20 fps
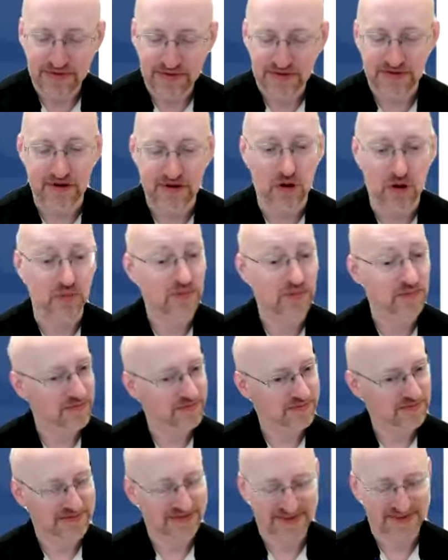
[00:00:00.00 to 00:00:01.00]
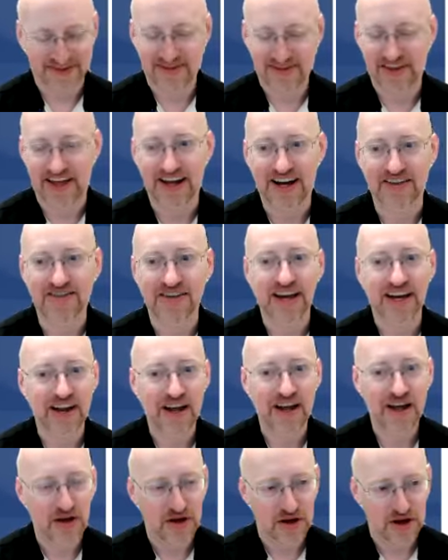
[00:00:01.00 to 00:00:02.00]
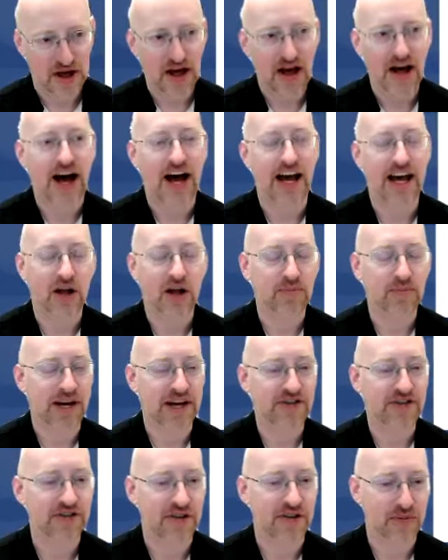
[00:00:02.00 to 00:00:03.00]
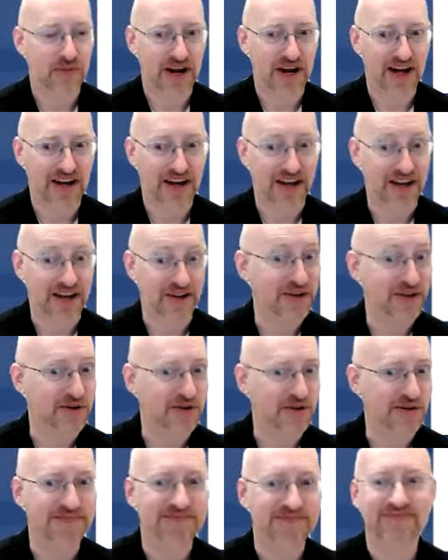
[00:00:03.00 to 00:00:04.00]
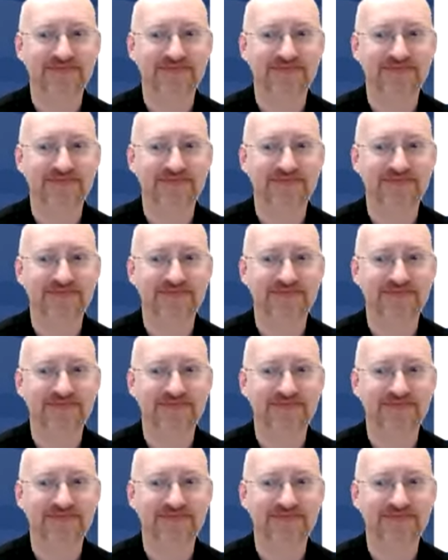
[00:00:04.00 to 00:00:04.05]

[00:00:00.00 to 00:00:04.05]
So, like I said, I help make sure that we're not getting sued.